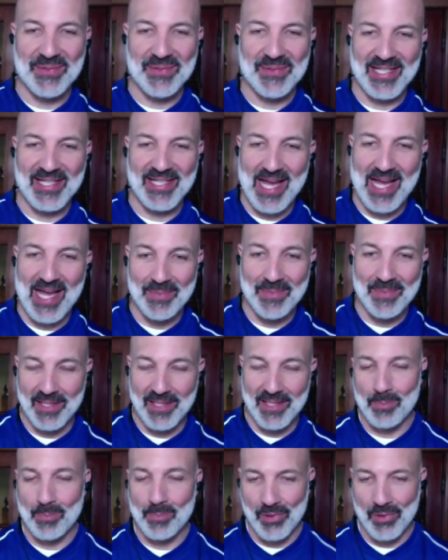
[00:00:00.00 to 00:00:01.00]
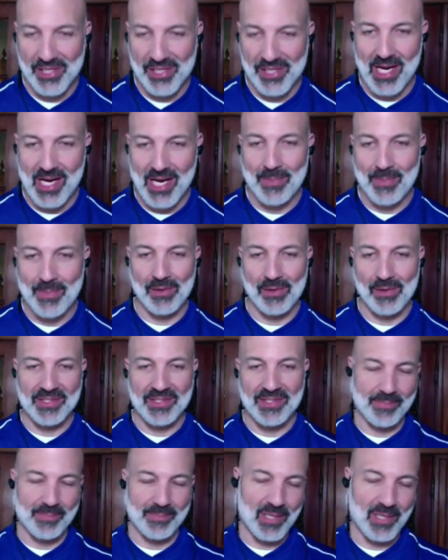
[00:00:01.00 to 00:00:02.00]
Uh, I was really happy that our print shop,
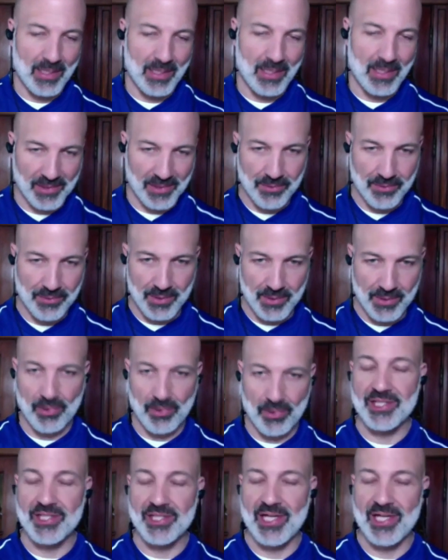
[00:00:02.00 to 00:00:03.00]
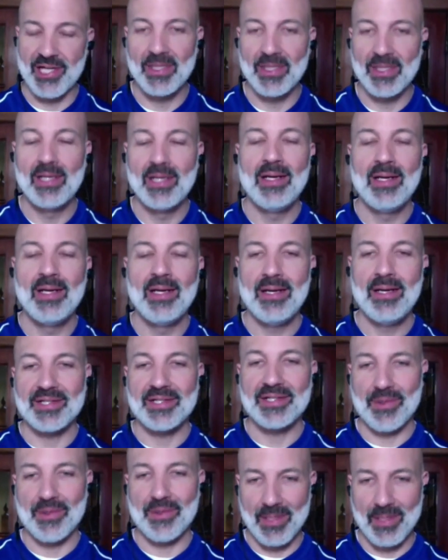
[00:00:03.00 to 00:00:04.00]
our own St. Paul Public Schools print shop,
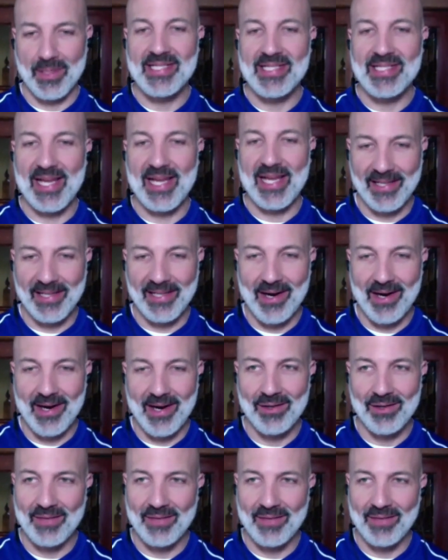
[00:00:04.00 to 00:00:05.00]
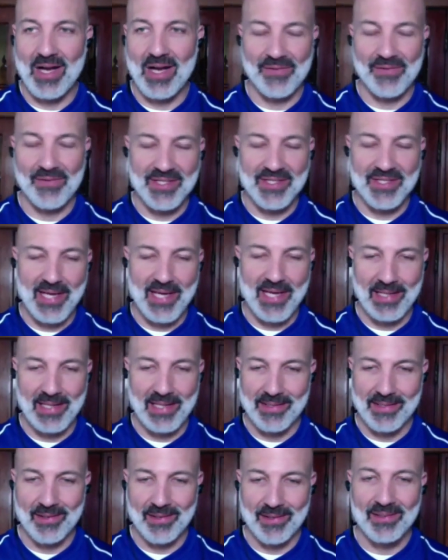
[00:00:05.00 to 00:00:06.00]
is going to be taking care of all of the
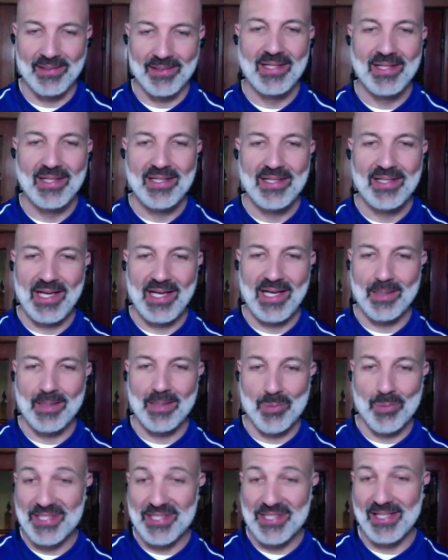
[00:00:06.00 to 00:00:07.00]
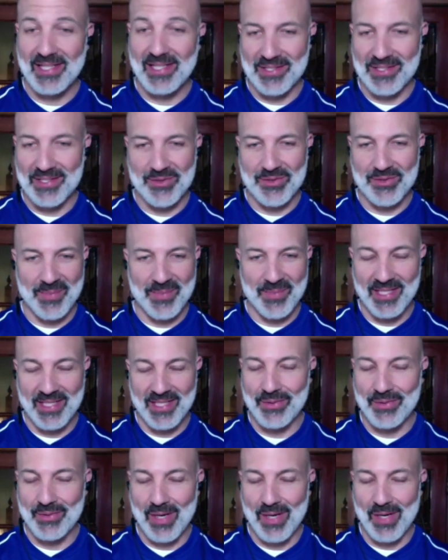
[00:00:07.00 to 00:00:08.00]
signs that are uh, printed and
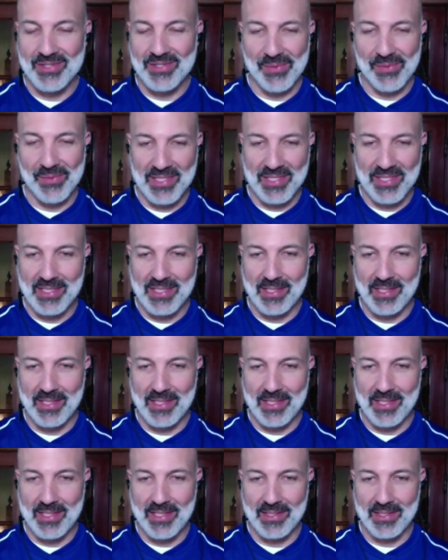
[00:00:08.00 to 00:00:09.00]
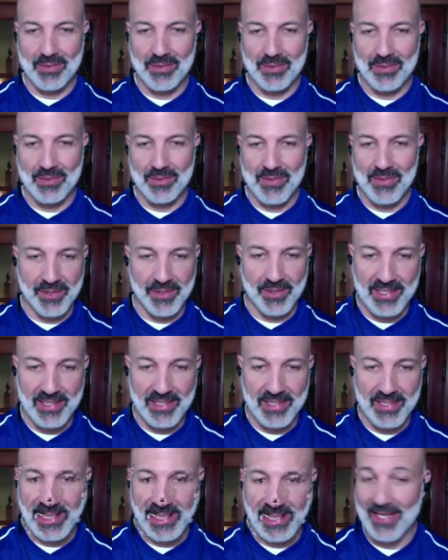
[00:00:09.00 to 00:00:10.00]
distributed to our students and to our
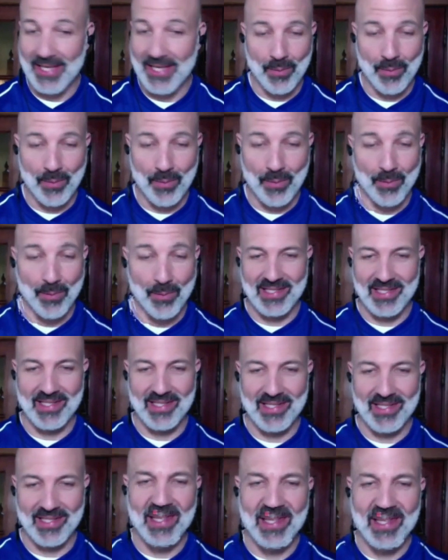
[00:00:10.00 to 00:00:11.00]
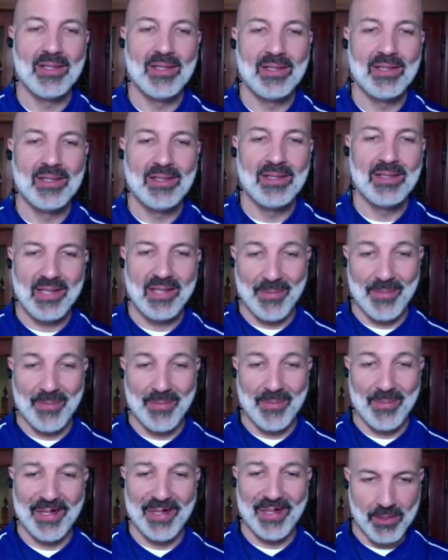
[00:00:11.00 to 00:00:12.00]
community. So I can't wait to see them
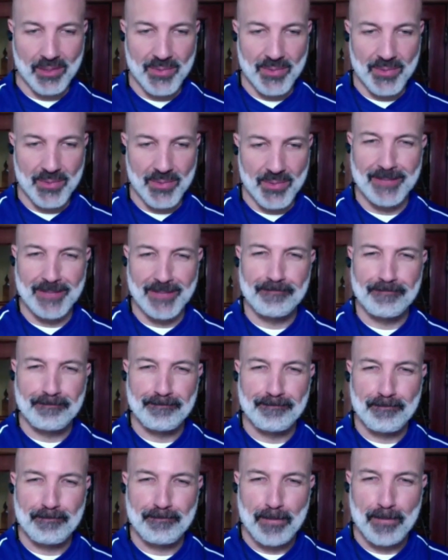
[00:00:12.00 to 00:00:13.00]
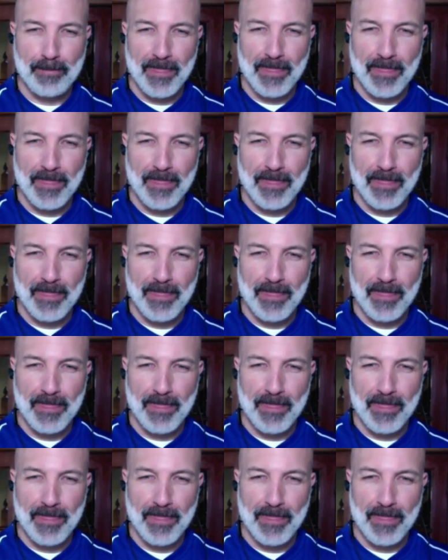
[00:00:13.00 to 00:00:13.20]
um, throughout the community.